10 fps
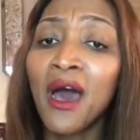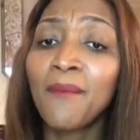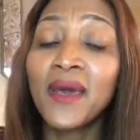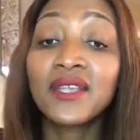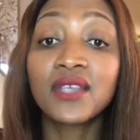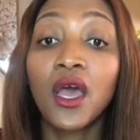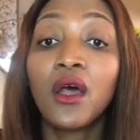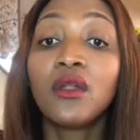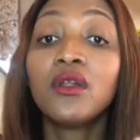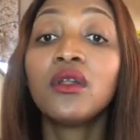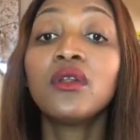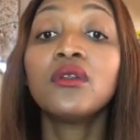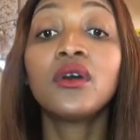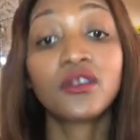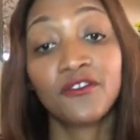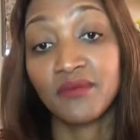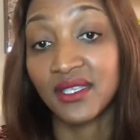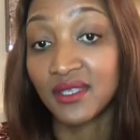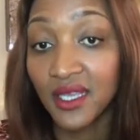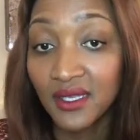a lot of
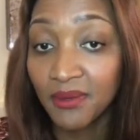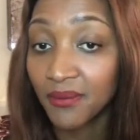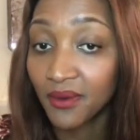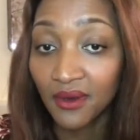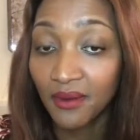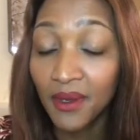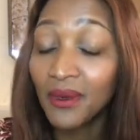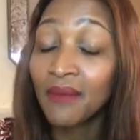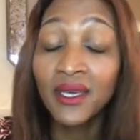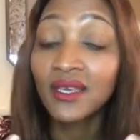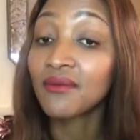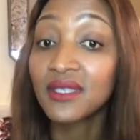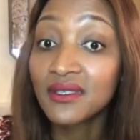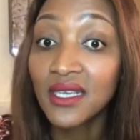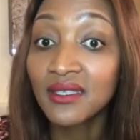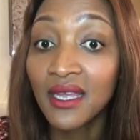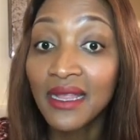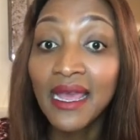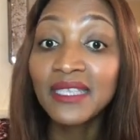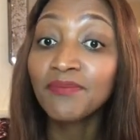mistakes. People are making mistakes.
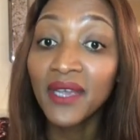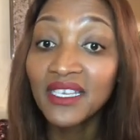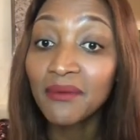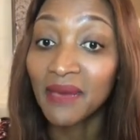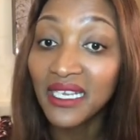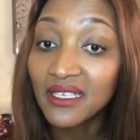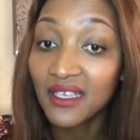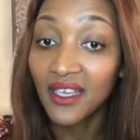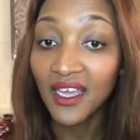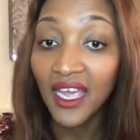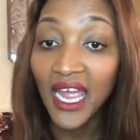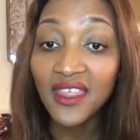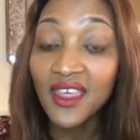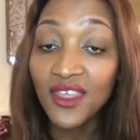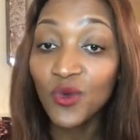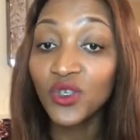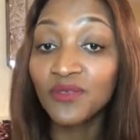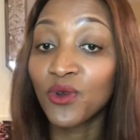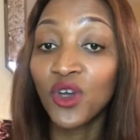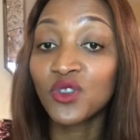They are spending money, and they think
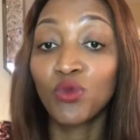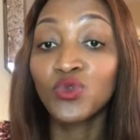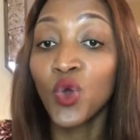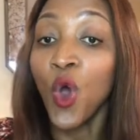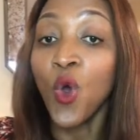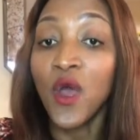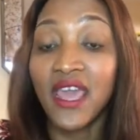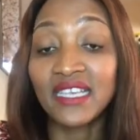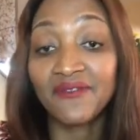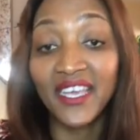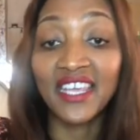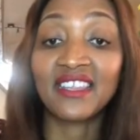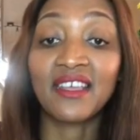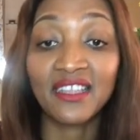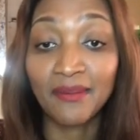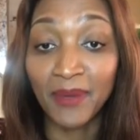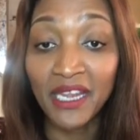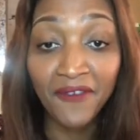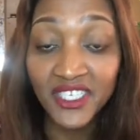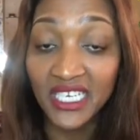because the
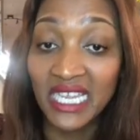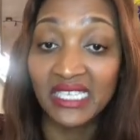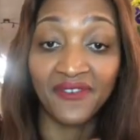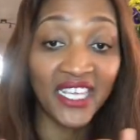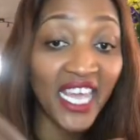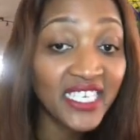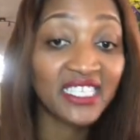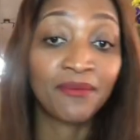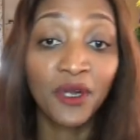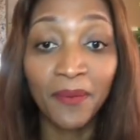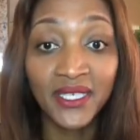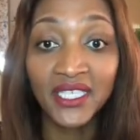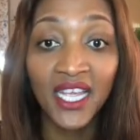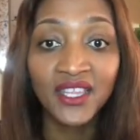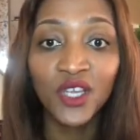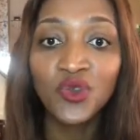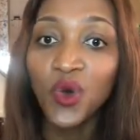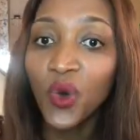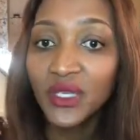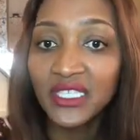beneficiary has vacated the property, and then you
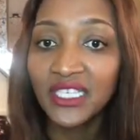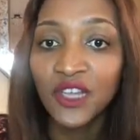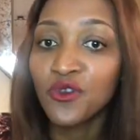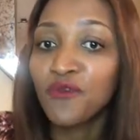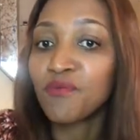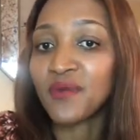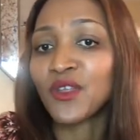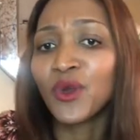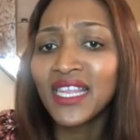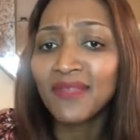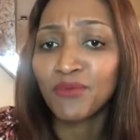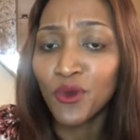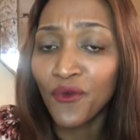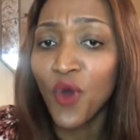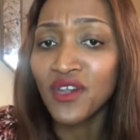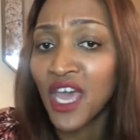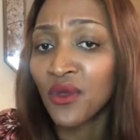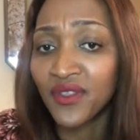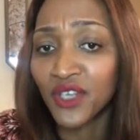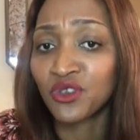own it, and the only proof owner
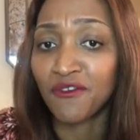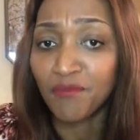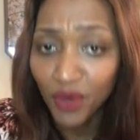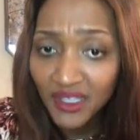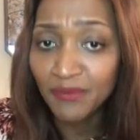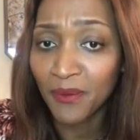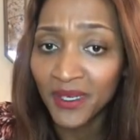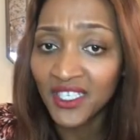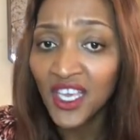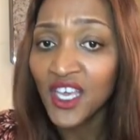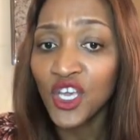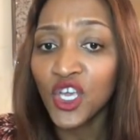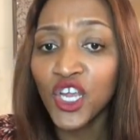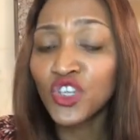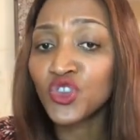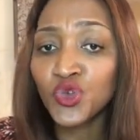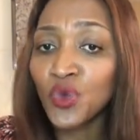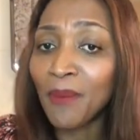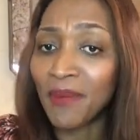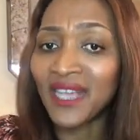that you have bought this property, it is through
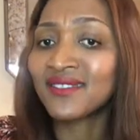a bank